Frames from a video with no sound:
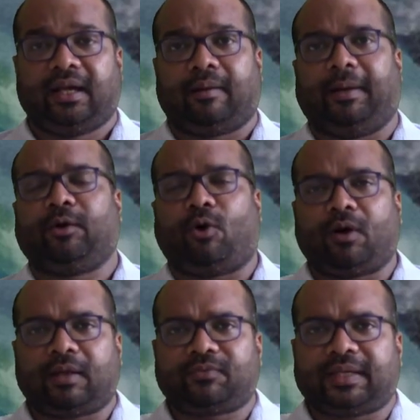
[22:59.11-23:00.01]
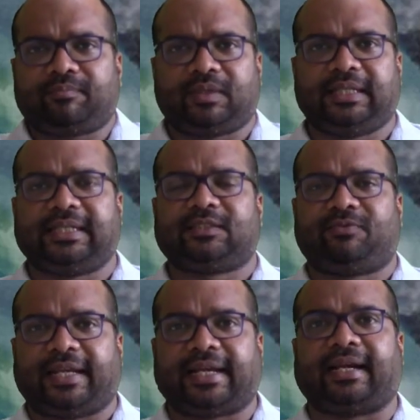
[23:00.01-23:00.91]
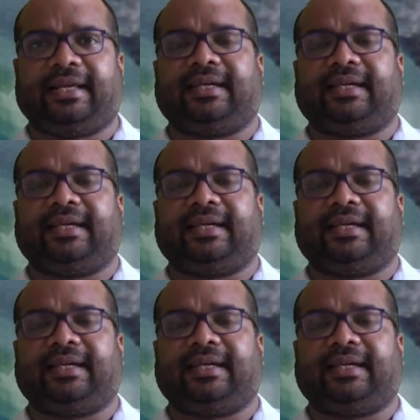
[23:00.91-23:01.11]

But all of them, it is very clear